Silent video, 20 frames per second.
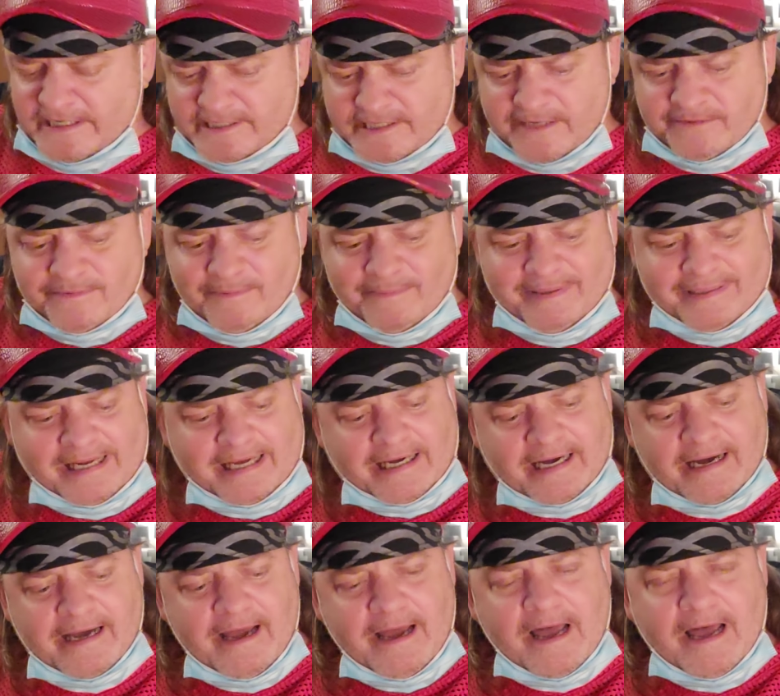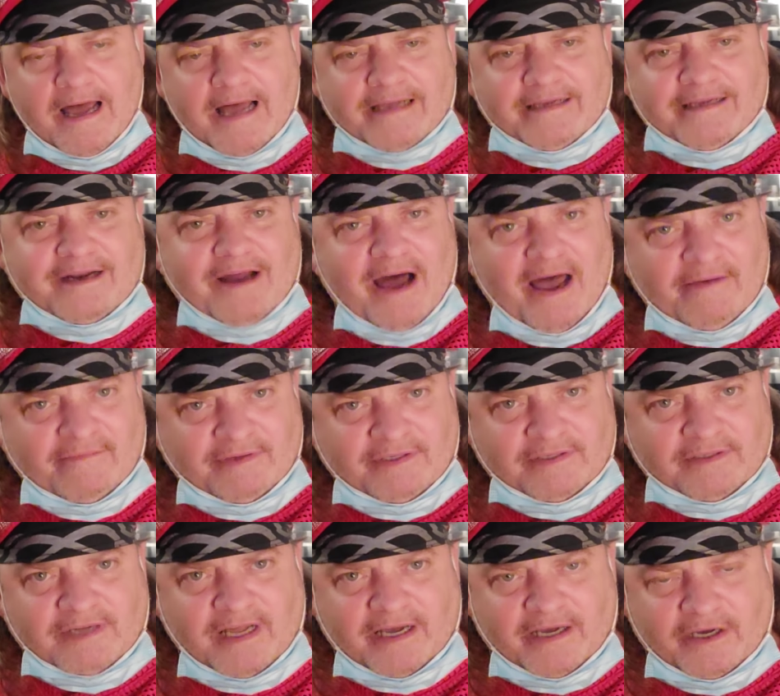It seems to be like I
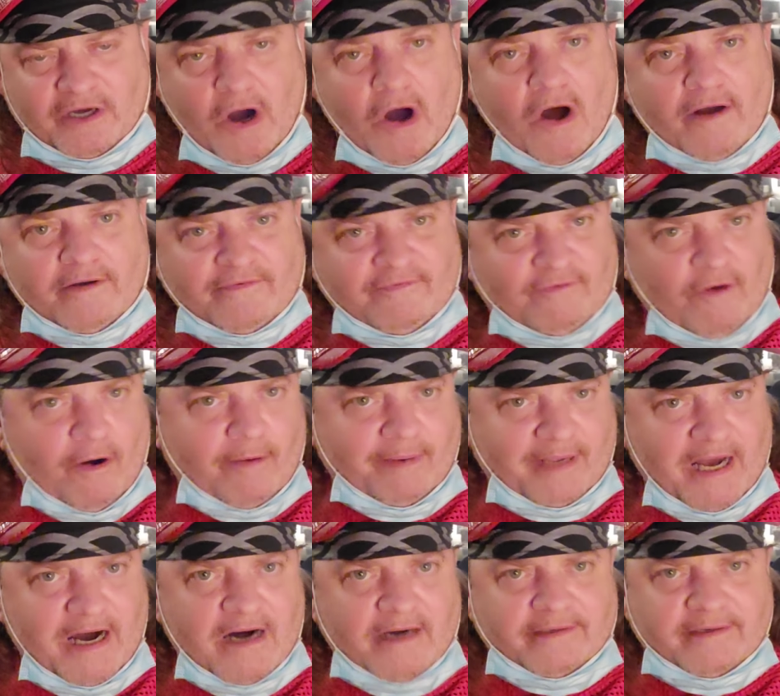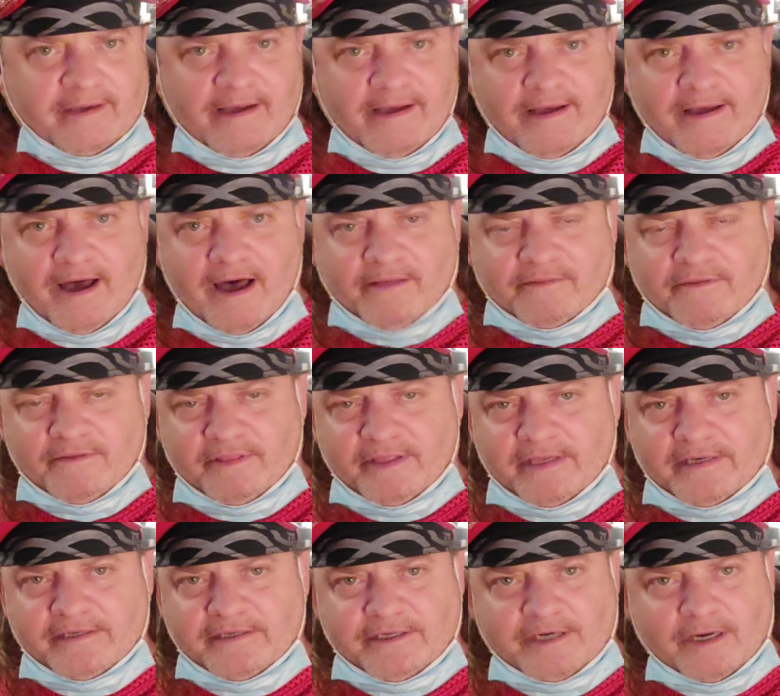haven't, like, gone far beyond, other
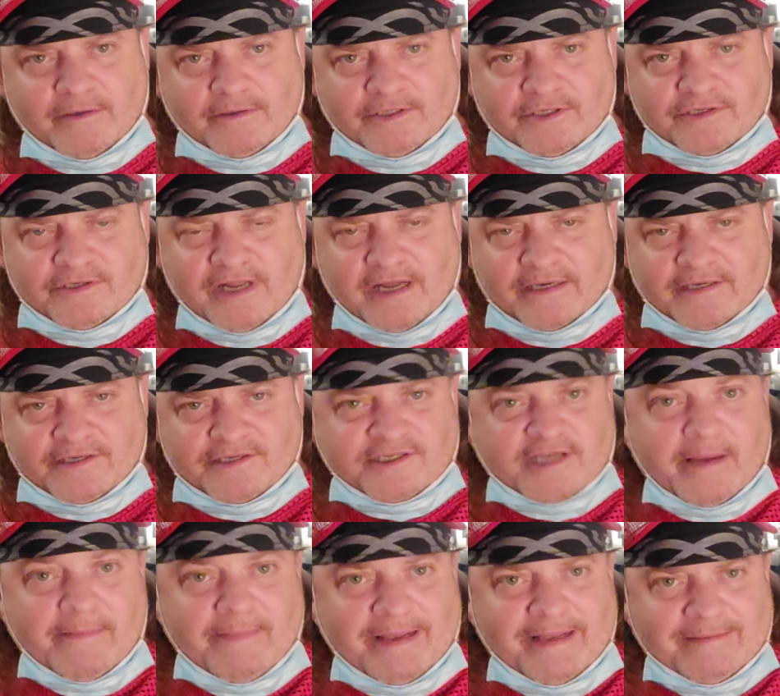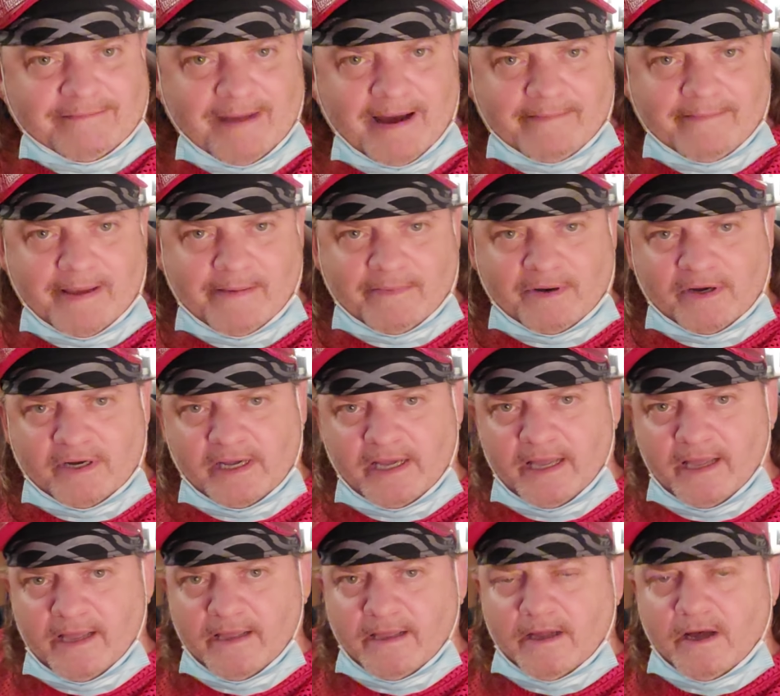than just, like, skimming my memory
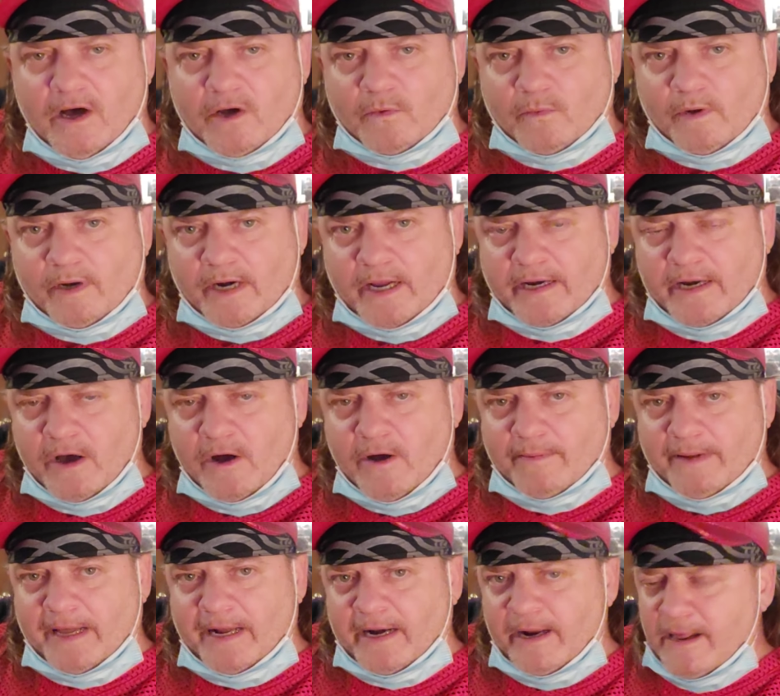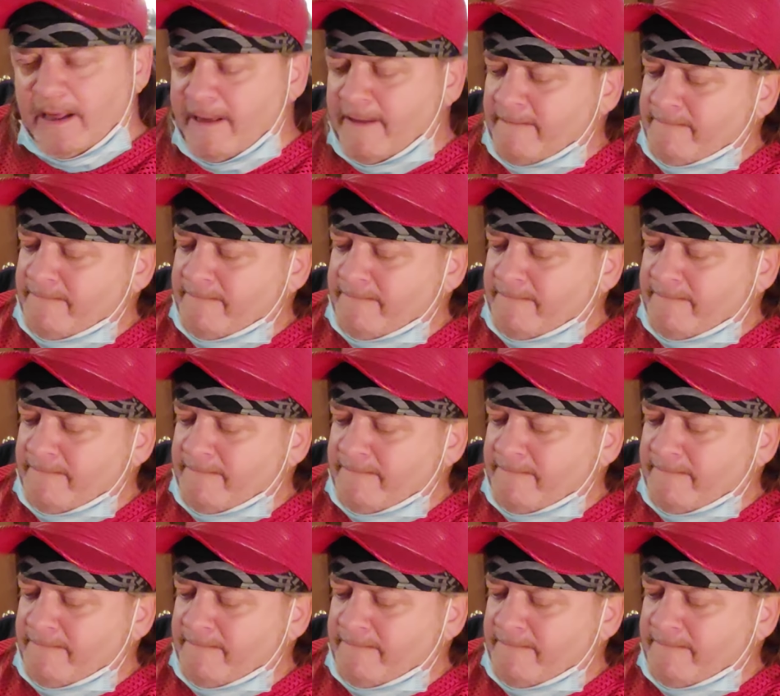on what I know about it,